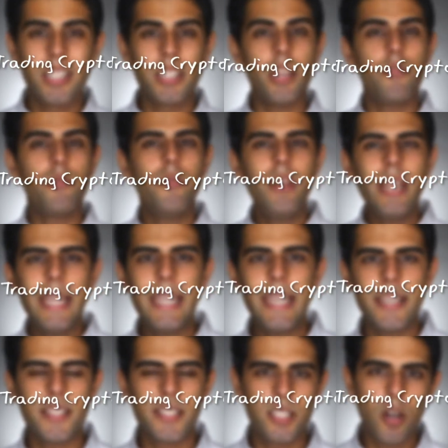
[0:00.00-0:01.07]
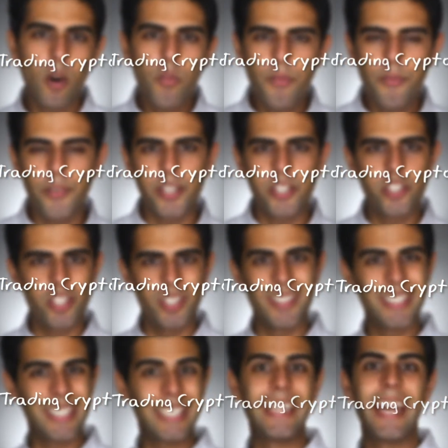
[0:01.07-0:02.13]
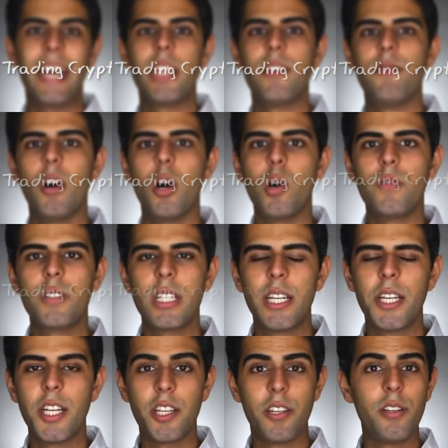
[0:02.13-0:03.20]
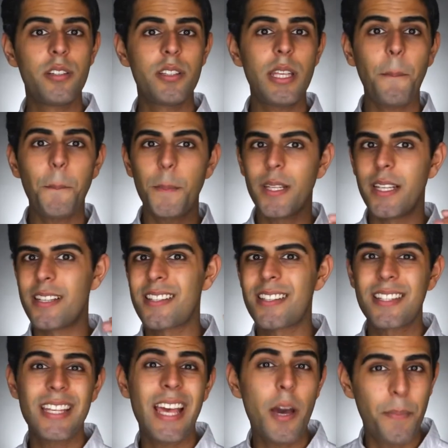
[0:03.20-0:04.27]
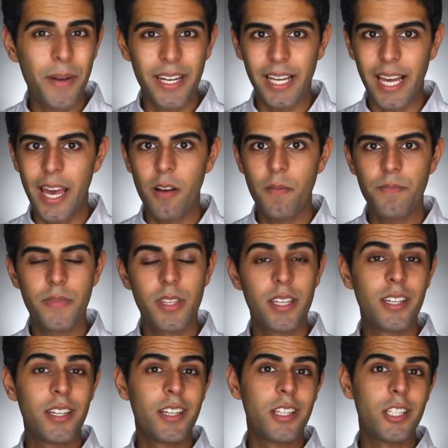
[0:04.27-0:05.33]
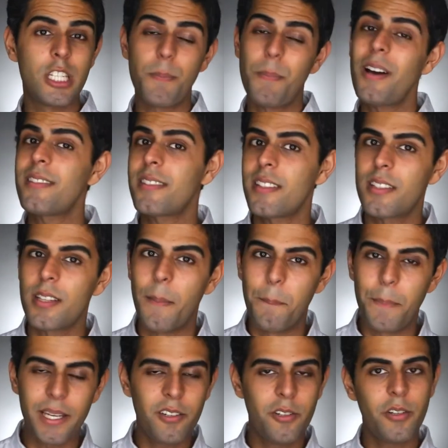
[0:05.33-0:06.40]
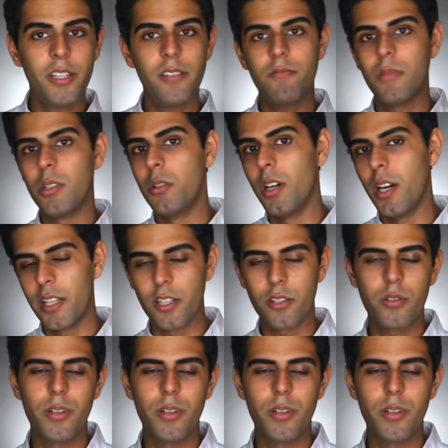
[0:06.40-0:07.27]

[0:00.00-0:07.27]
There really is no friction to getting involved. You simply set up an account, deposit some Bitcoin or other